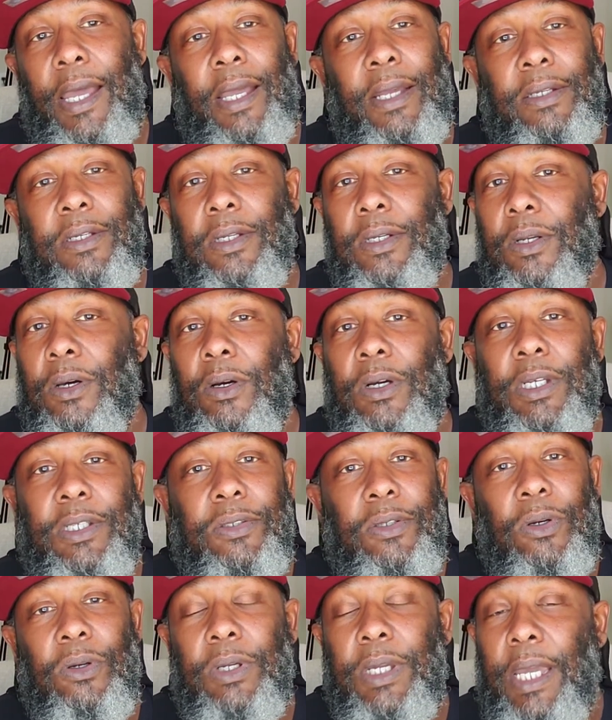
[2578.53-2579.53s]
you know,
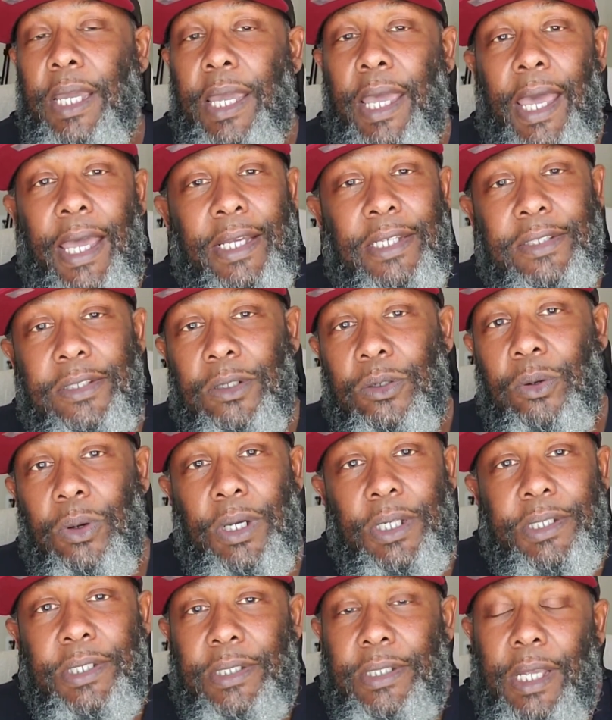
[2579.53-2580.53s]
it's okay. Ask the
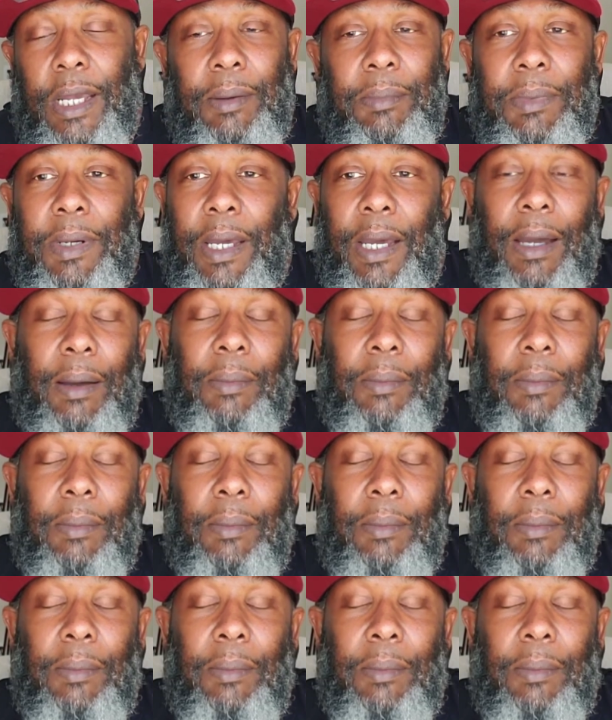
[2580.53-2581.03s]
questions. I'm